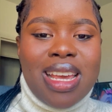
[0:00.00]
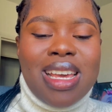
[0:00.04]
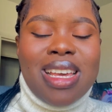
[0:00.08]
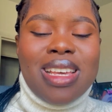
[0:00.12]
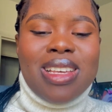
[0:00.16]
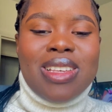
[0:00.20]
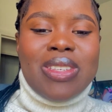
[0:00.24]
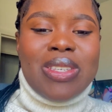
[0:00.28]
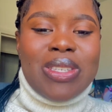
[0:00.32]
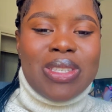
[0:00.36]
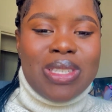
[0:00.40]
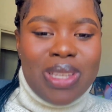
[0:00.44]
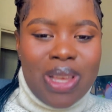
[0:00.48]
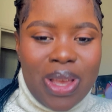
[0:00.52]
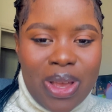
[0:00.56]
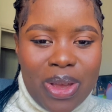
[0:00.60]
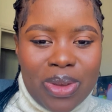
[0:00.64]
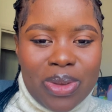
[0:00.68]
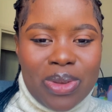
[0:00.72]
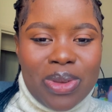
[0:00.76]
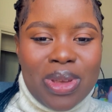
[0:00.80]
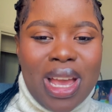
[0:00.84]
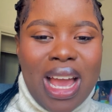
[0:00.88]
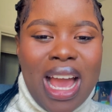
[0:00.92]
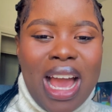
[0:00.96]

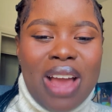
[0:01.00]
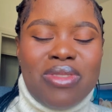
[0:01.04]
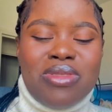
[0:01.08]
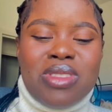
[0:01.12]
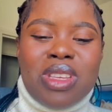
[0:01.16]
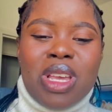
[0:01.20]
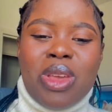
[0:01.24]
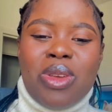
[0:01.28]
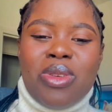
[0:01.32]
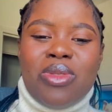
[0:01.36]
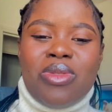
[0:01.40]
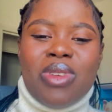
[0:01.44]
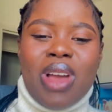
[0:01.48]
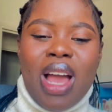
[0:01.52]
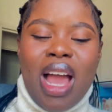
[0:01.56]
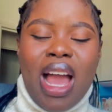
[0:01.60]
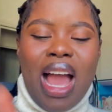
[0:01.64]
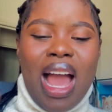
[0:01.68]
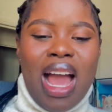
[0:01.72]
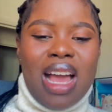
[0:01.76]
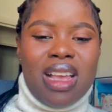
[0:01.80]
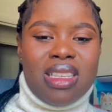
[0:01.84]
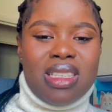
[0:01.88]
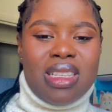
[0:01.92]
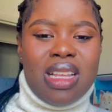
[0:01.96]
So after you've
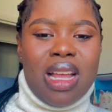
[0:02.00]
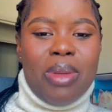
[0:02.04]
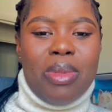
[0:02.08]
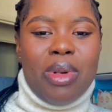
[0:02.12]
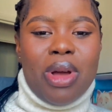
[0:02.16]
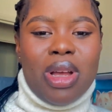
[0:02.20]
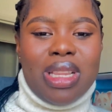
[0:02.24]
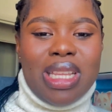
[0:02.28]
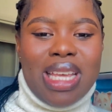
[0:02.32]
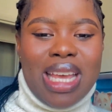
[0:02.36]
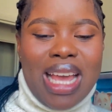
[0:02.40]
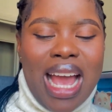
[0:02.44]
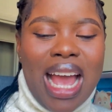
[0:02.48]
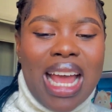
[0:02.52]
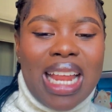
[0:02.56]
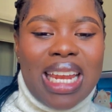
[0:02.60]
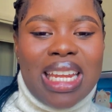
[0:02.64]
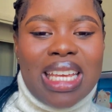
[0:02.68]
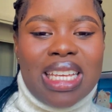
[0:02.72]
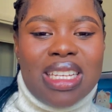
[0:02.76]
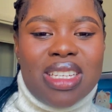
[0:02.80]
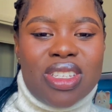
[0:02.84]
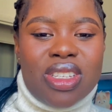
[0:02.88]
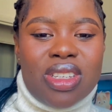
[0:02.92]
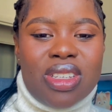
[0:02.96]
asked about the
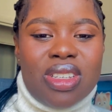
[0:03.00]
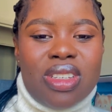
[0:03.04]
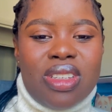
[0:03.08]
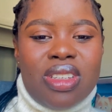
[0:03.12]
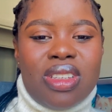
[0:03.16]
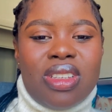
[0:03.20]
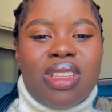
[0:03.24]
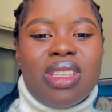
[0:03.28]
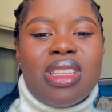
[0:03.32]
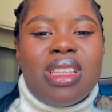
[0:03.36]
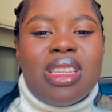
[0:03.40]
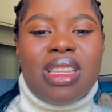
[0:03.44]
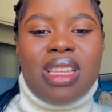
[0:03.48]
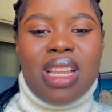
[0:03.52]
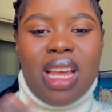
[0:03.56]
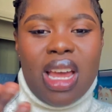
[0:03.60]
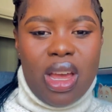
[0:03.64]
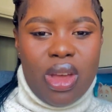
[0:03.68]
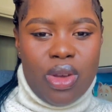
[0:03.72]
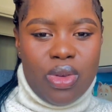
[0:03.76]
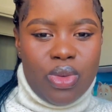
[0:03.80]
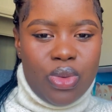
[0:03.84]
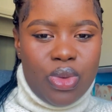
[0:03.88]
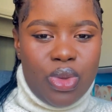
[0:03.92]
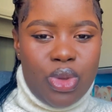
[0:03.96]
allergy,
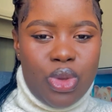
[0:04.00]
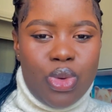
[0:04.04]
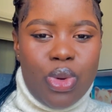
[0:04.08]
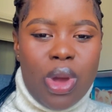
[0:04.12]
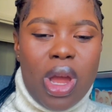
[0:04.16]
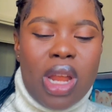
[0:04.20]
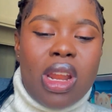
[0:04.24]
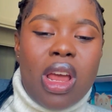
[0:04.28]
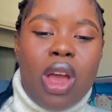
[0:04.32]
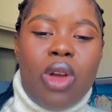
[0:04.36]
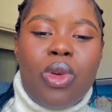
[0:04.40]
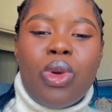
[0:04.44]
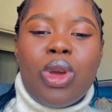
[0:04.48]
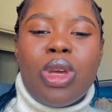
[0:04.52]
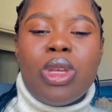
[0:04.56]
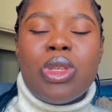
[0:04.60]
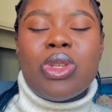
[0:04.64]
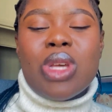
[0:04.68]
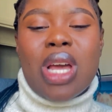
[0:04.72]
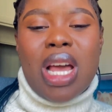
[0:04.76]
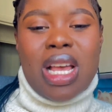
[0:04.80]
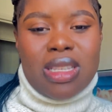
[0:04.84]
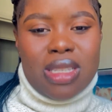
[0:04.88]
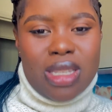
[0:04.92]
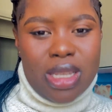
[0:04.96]
now you are now going
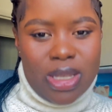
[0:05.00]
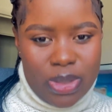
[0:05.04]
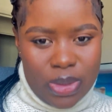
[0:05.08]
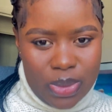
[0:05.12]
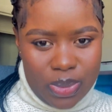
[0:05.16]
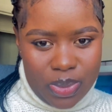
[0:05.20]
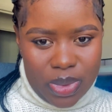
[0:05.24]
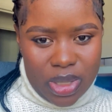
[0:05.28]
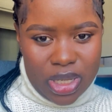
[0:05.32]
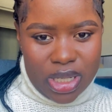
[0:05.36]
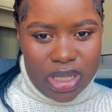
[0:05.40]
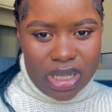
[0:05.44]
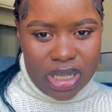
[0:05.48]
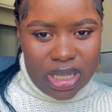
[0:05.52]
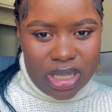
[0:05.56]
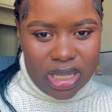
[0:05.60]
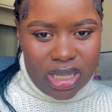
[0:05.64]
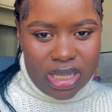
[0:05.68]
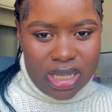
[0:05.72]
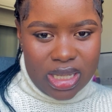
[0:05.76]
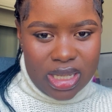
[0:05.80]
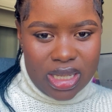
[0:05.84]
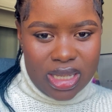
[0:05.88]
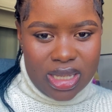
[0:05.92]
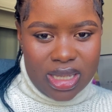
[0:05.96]
to assess your
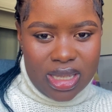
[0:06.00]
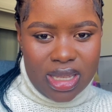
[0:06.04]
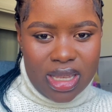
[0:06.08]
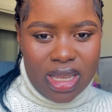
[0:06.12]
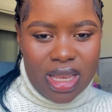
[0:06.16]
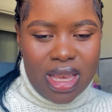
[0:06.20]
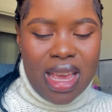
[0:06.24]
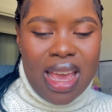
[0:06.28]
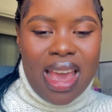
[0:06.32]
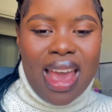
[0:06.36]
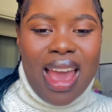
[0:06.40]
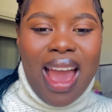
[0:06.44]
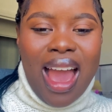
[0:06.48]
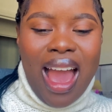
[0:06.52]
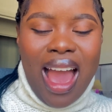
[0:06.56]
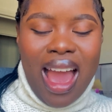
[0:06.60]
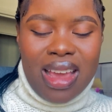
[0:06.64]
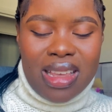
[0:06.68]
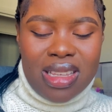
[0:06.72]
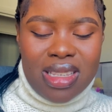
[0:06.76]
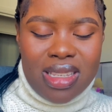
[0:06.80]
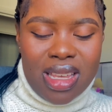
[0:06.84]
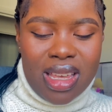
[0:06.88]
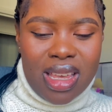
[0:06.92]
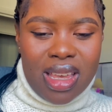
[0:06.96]
patient.
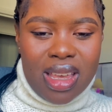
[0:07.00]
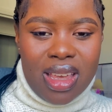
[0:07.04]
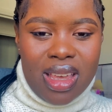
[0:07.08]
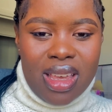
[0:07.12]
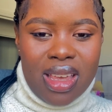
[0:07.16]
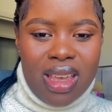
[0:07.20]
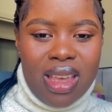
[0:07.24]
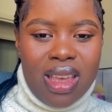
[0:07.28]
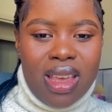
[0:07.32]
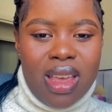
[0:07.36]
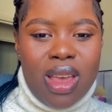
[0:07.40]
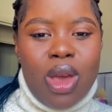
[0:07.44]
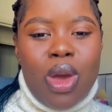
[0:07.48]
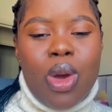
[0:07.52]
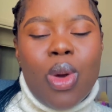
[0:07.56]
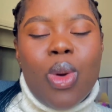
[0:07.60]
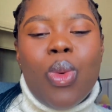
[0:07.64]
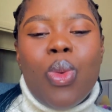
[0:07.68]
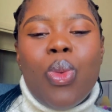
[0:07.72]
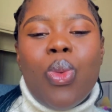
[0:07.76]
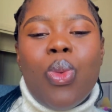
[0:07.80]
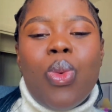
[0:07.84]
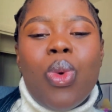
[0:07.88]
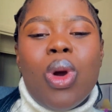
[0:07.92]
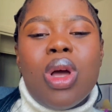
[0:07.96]
Ask her,
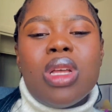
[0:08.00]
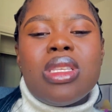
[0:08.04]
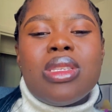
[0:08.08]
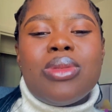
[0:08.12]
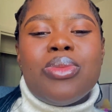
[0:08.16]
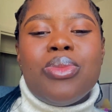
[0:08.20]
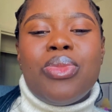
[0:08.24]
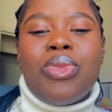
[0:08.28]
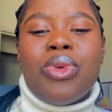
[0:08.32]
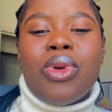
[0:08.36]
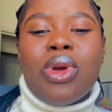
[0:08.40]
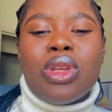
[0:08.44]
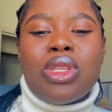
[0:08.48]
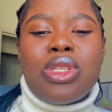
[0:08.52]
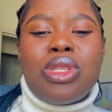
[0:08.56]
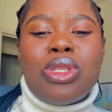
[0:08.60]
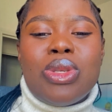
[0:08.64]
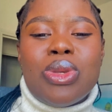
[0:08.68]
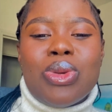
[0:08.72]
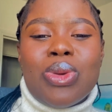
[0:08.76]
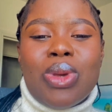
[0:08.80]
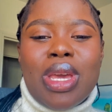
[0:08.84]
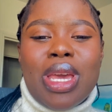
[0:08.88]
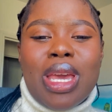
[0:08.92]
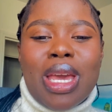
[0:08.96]
what brought
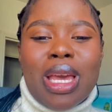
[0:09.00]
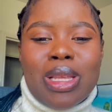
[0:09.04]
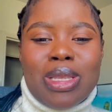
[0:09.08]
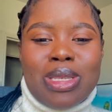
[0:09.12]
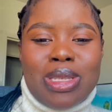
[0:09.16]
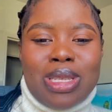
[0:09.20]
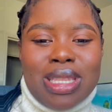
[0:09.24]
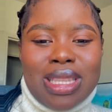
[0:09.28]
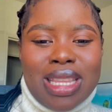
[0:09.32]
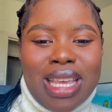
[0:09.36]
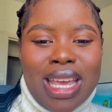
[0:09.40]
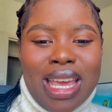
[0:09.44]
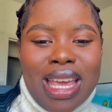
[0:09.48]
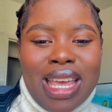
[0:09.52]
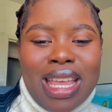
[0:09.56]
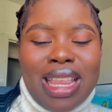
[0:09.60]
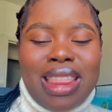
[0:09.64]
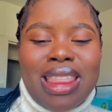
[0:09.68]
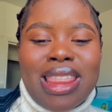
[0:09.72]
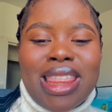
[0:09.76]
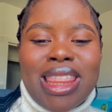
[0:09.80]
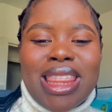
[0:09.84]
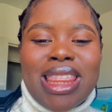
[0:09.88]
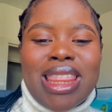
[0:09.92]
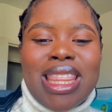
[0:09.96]
you here today?
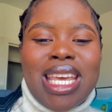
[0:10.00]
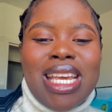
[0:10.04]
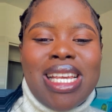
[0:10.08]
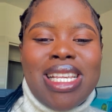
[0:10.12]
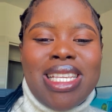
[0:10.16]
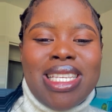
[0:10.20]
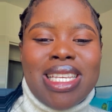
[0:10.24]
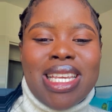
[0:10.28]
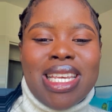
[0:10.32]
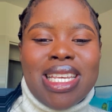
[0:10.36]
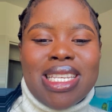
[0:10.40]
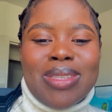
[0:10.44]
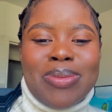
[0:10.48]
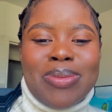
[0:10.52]
This is